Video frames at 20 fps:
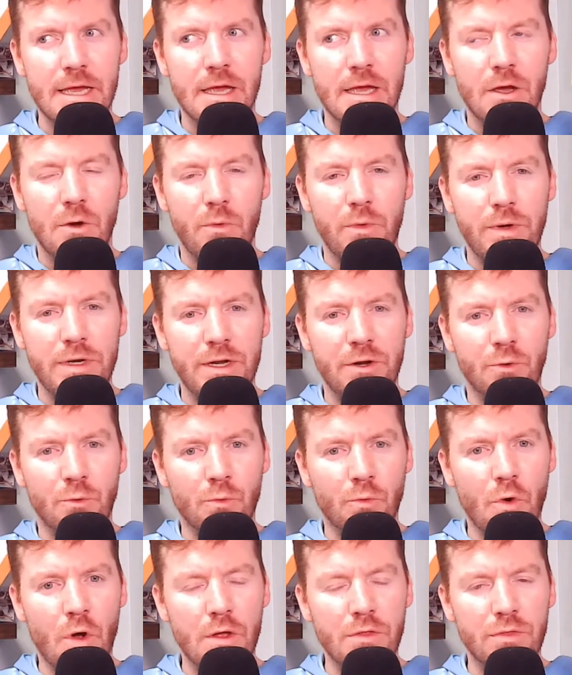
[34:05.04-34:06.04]
We did a
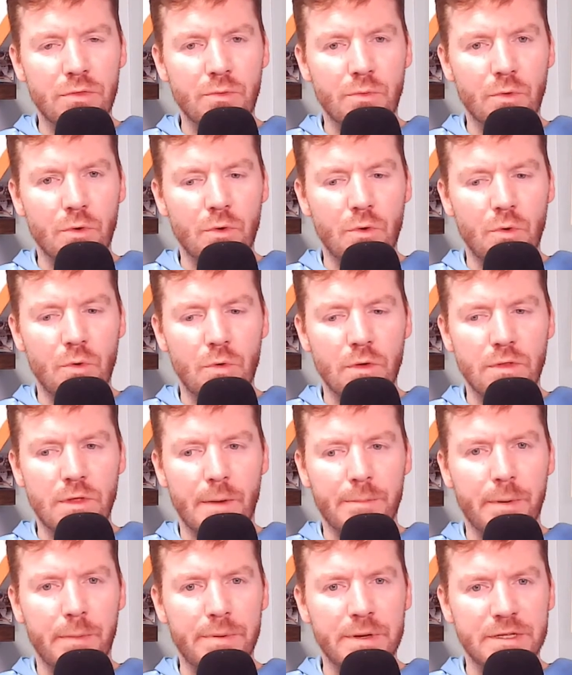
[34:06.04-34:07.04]
run through the
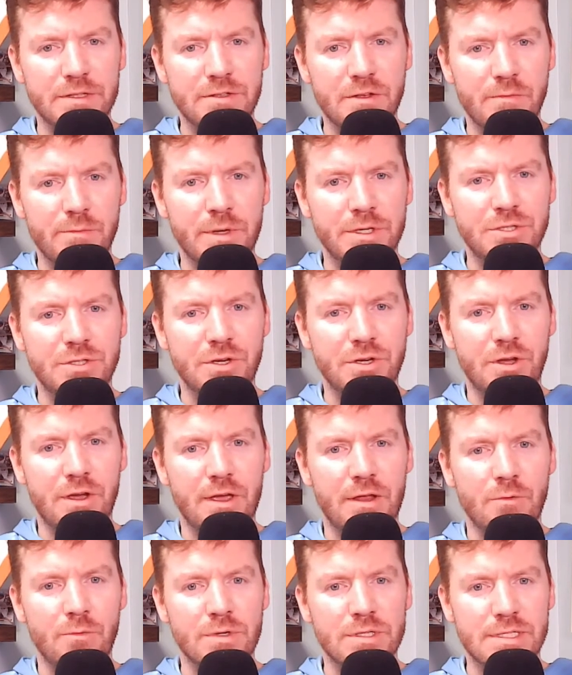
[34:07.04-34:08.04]
Upper Peninsula of
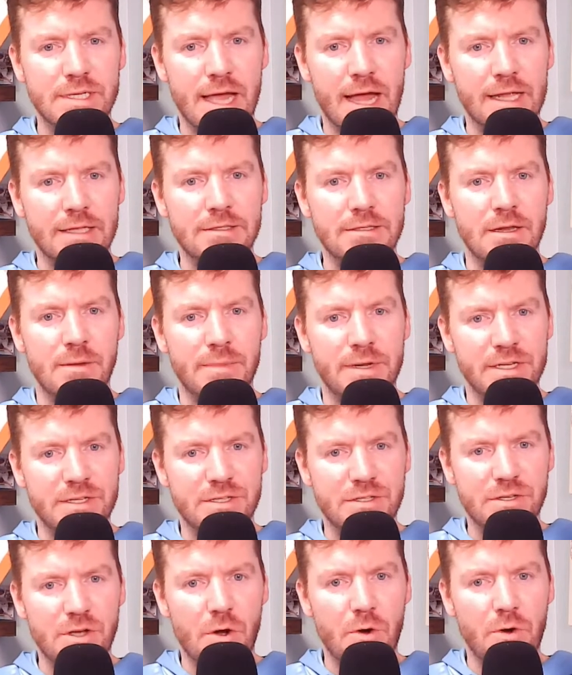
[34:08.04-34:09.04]
Michigan, Wisconsin, and
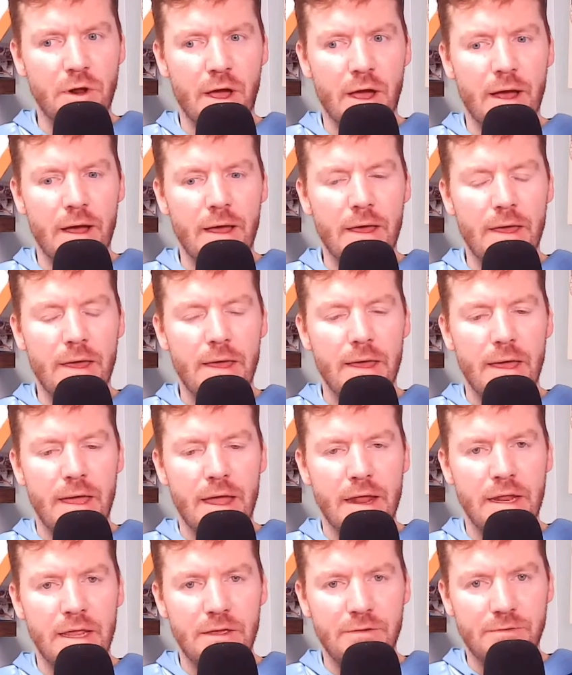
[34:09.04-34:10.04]
Minnesota,
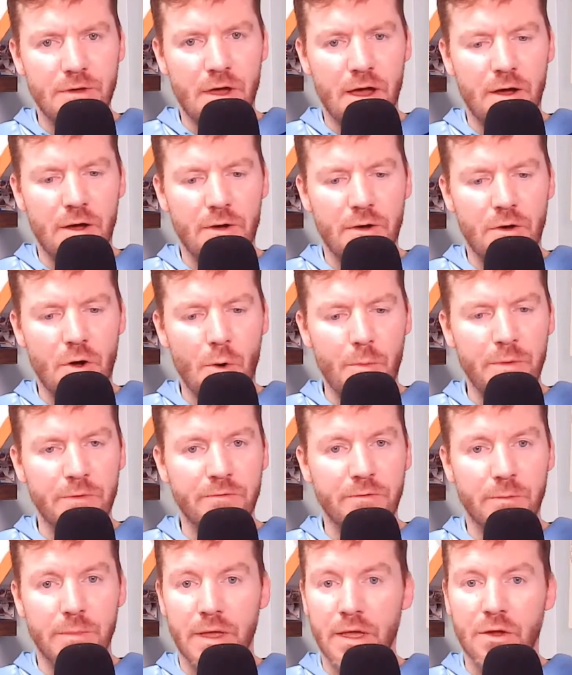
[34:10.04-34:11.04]
and he opened
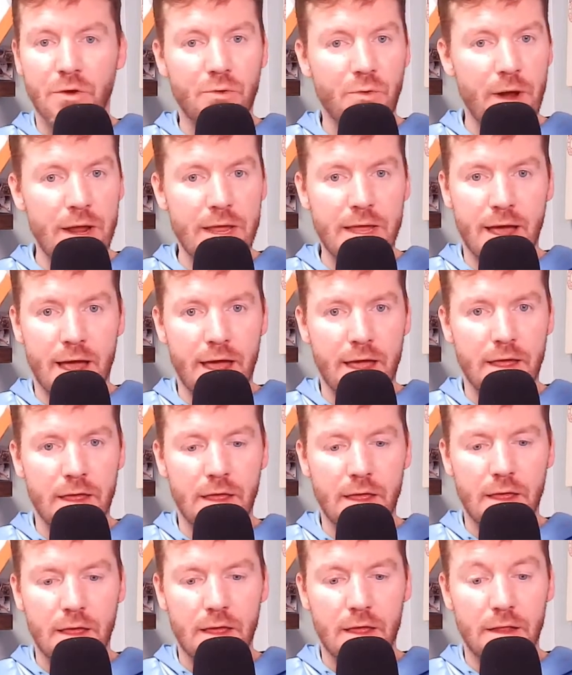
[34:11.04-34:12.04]
for me. Great guy.
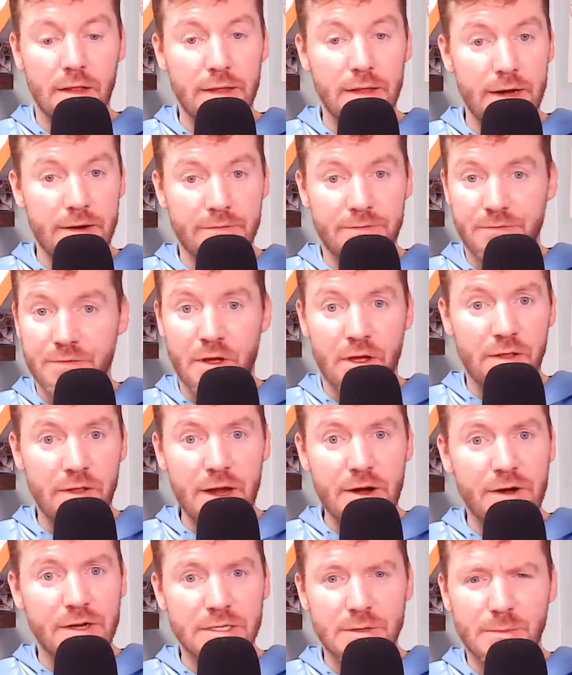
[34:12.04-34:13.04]

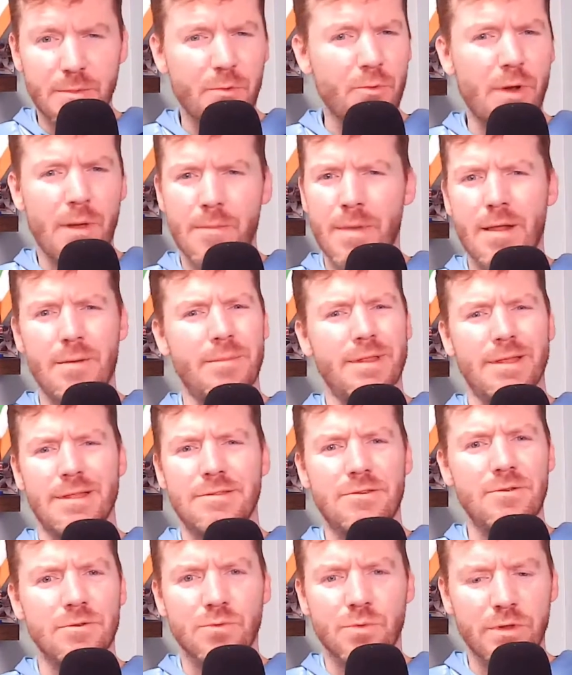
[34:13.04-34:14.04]
Hilarious. I remember when I met him, like, this
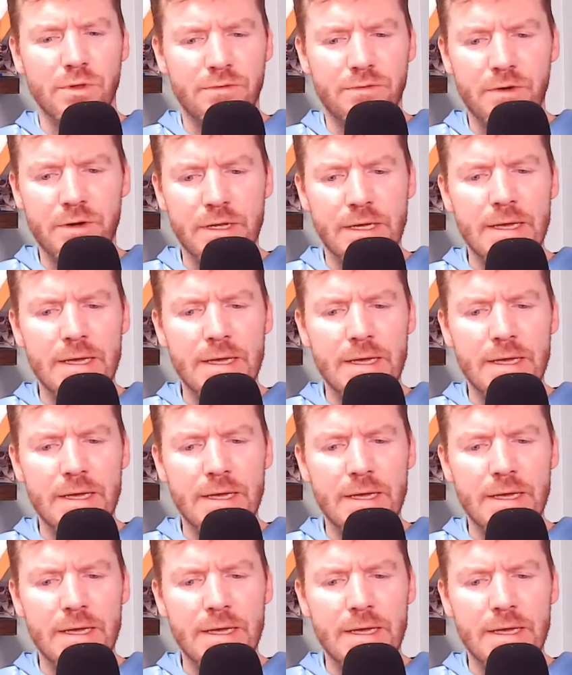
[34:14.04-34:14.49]
dude's really funny.